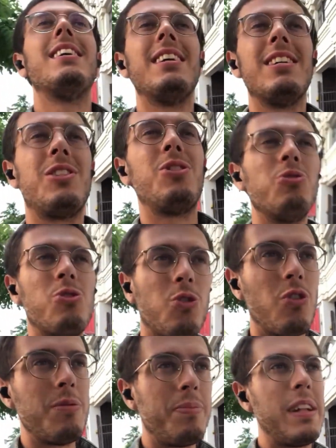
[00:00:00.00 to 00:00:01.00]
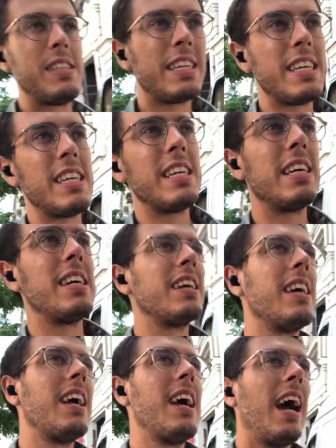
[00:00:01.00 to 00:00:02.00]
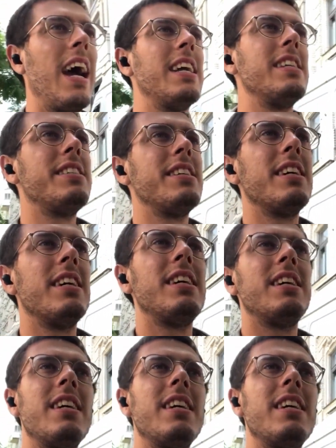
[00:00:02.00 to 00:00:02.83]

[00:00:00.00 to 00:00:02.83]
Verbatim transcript: a two-story building. And uh,